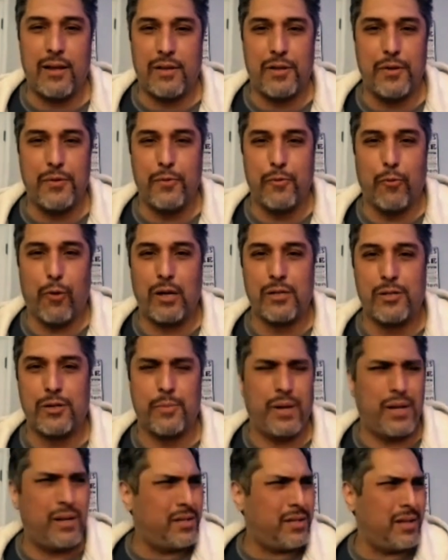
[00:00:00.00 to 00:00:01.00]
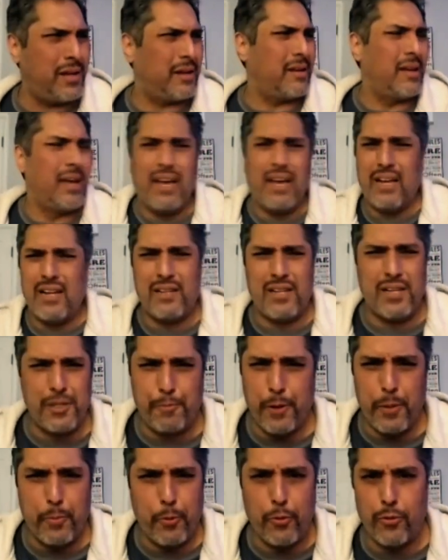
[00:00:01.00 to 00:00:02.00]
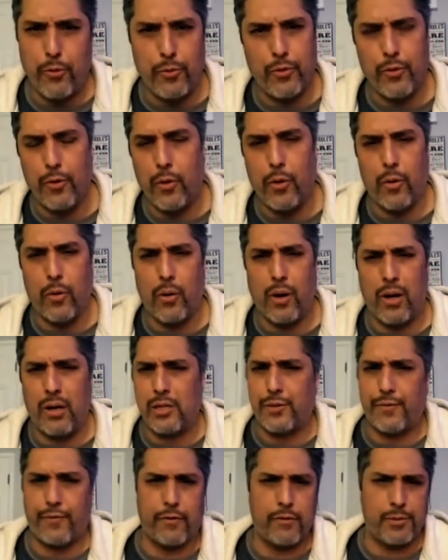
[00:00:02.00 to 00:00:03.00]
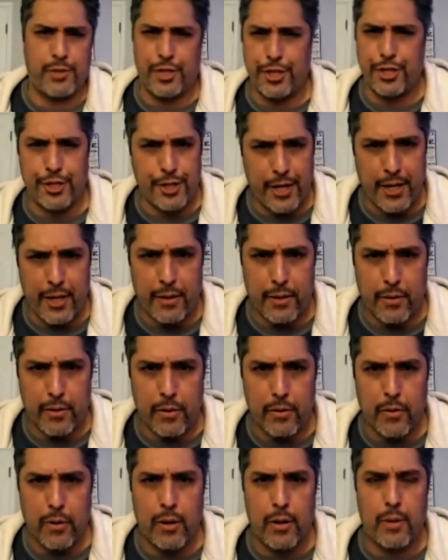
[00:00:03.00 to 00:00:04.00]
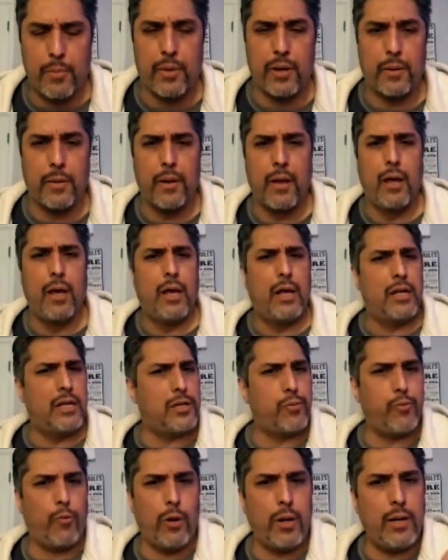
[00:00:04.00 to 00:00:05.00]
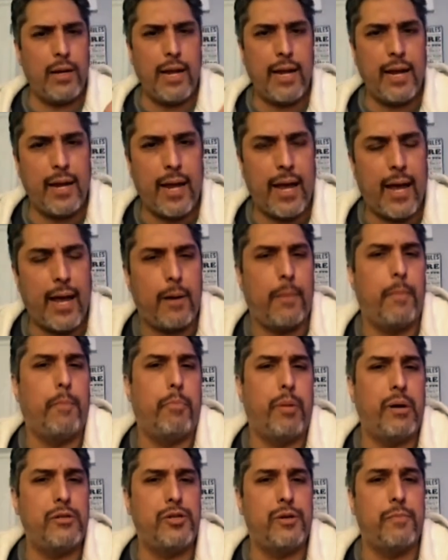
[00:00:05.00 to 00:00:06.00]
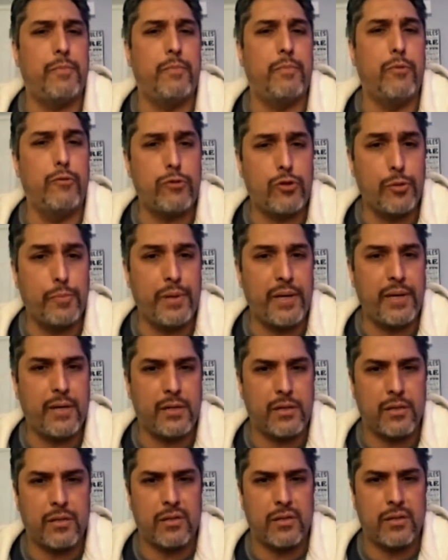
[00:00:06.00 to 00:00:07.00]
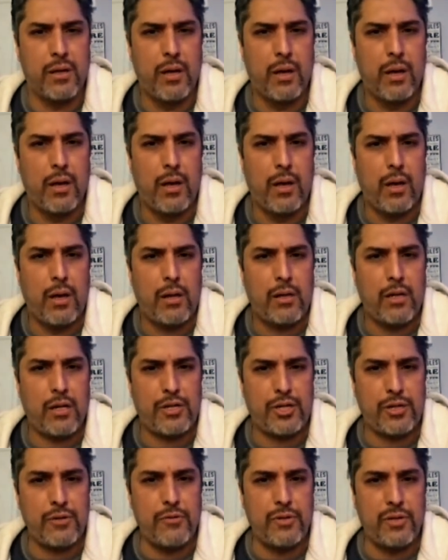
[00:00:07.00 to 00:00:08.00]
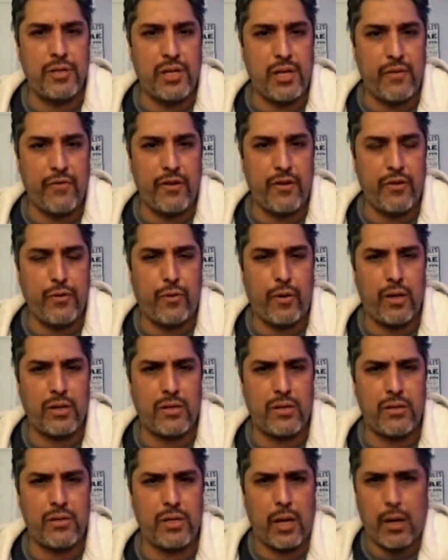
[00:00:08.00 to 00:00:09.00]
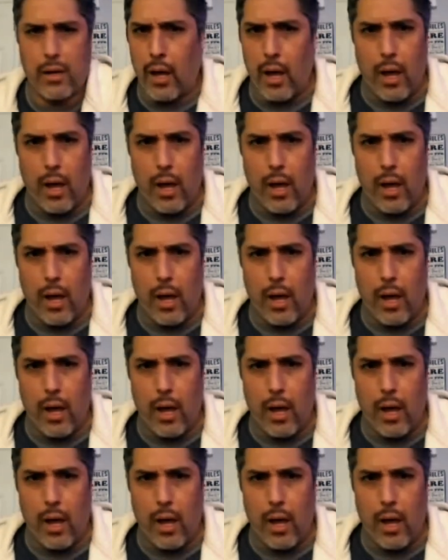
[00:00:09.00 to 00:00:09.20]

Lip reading: to watch them, and it's like these people don't know us for shit. You know what I mean? This one lady had a bunch of musubis that she was giving to us, and it's like,